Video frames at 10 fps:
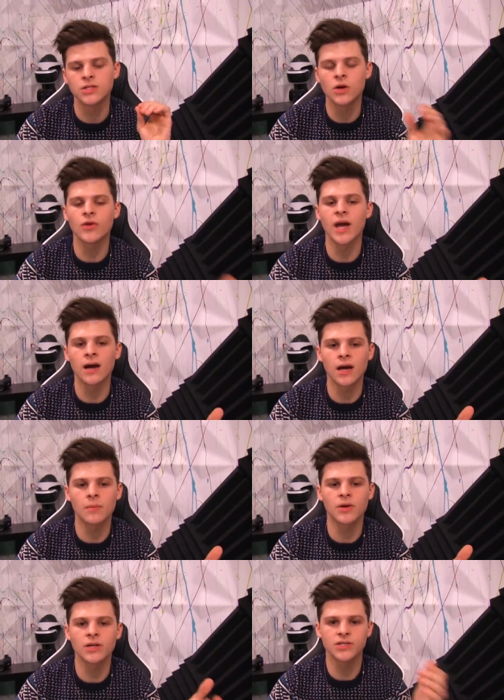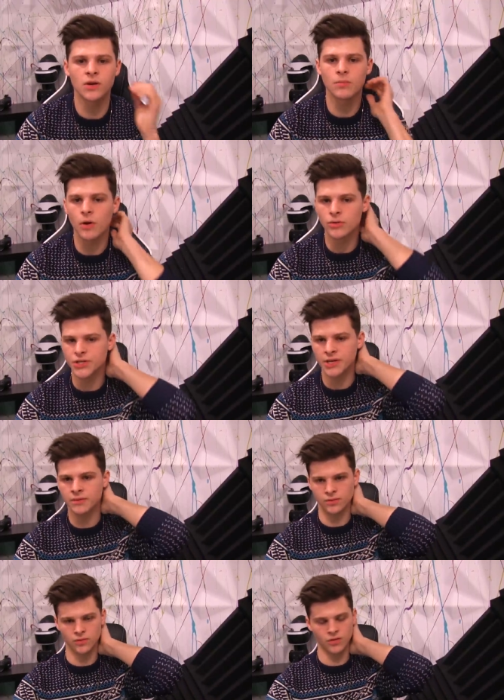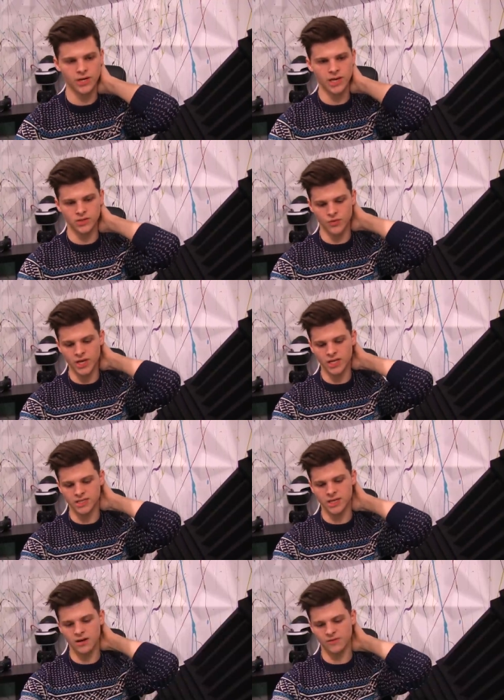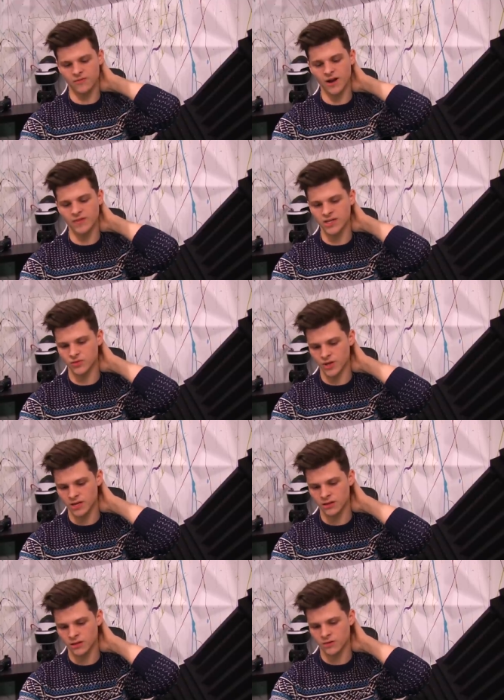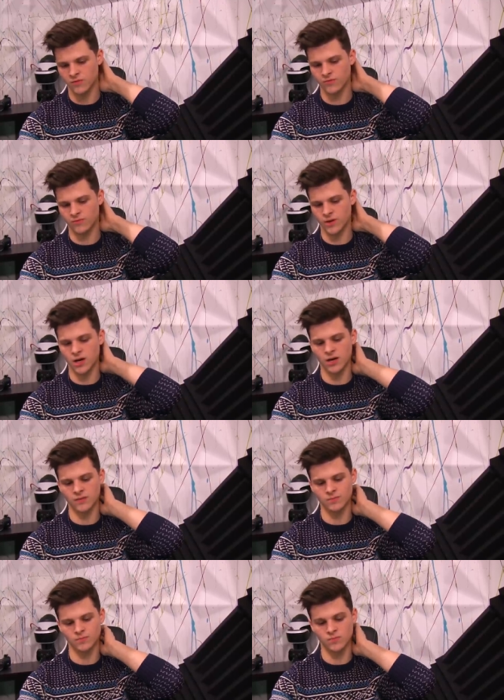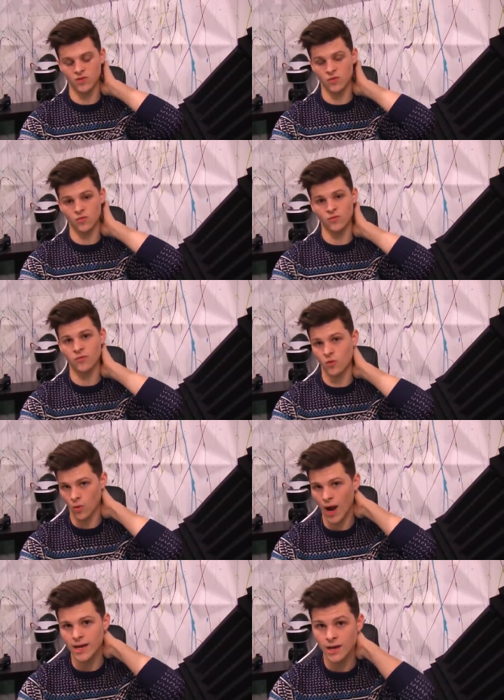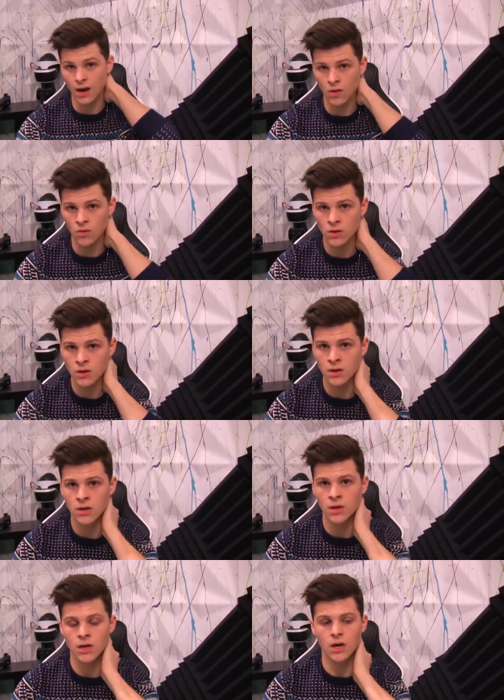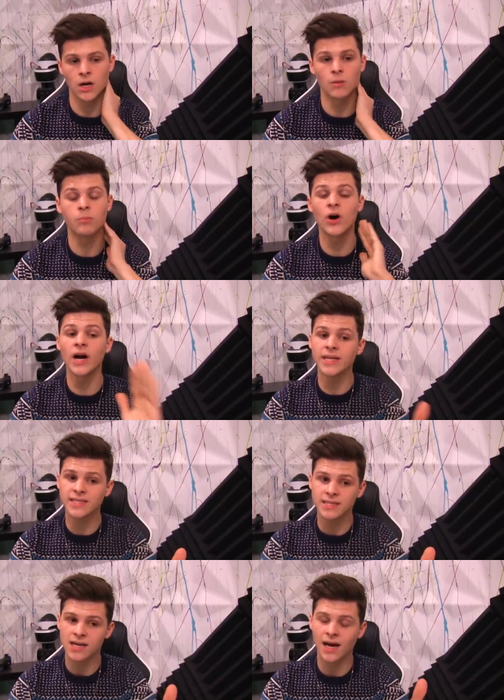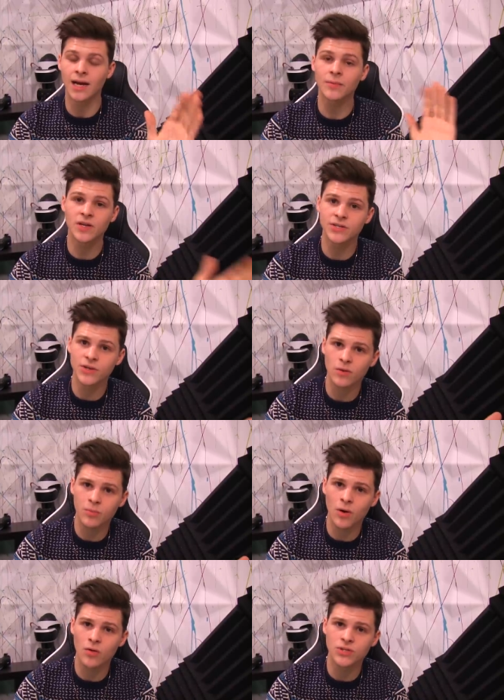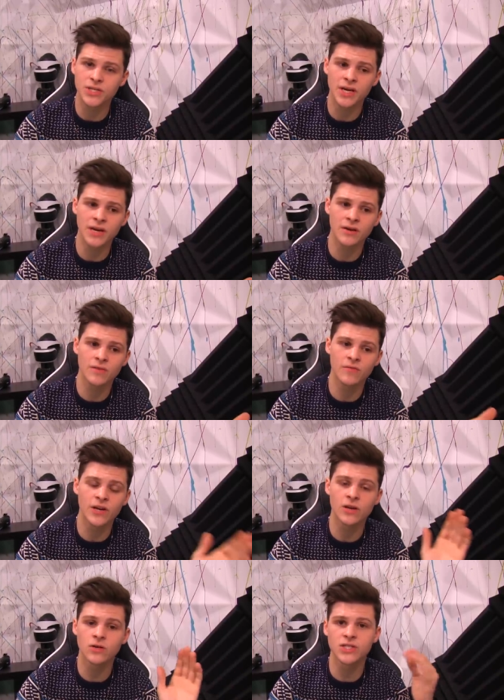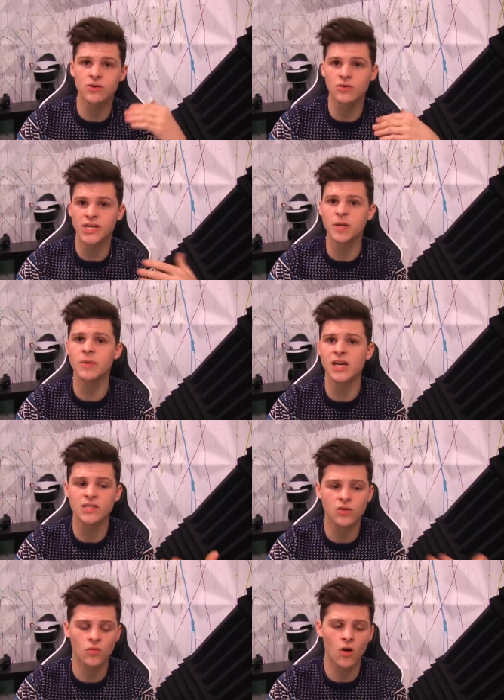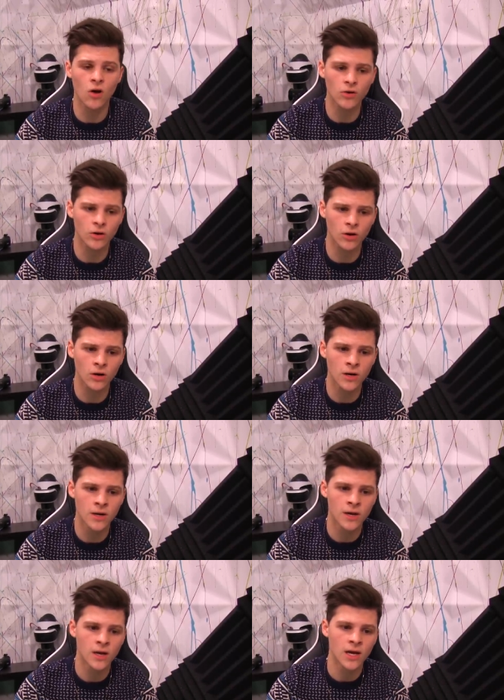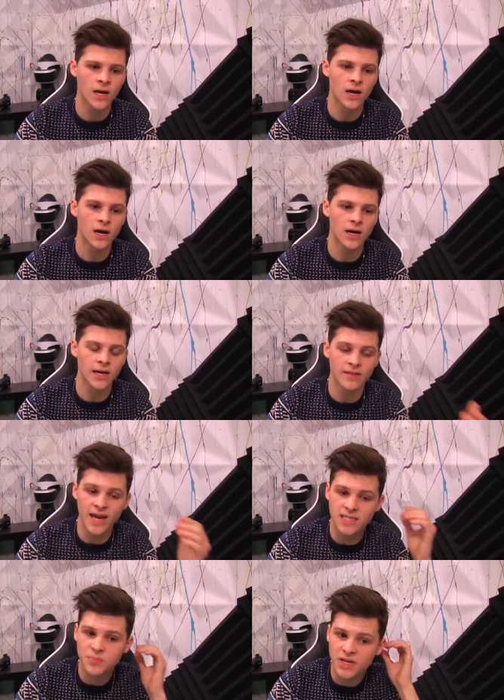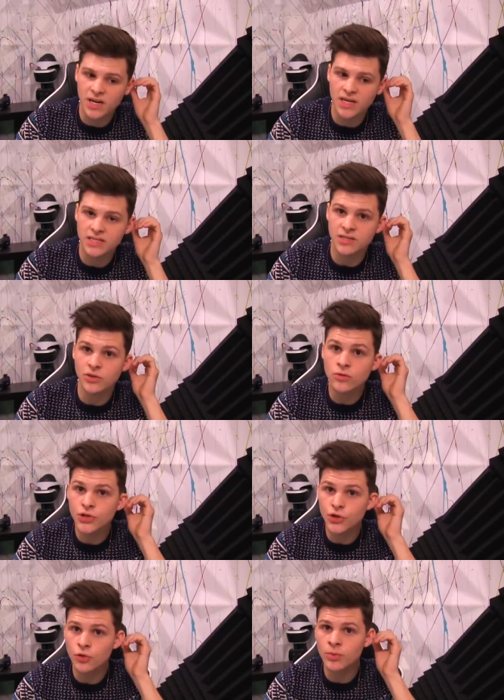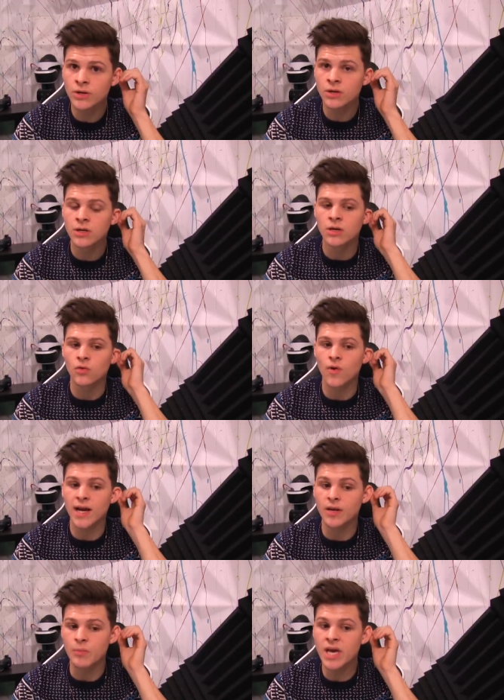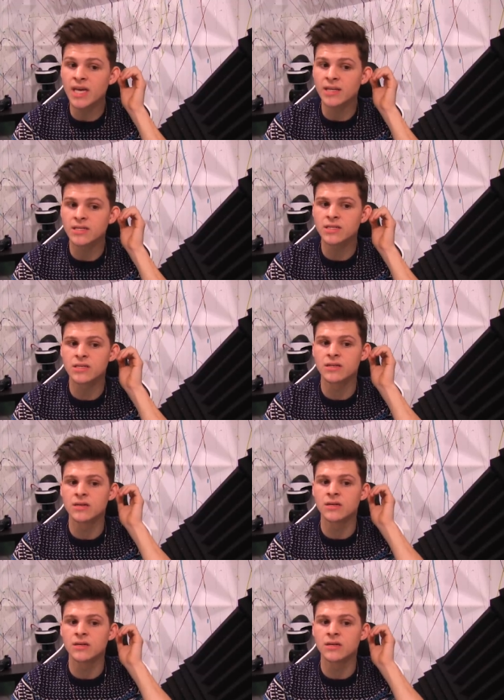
so yeah, I'm gonna start posting three days a week instead of five days a week uh, for right now. Uh, but I am gonna start posting videos that are 10 minutes or longer, uh, and that's because YouTube recommends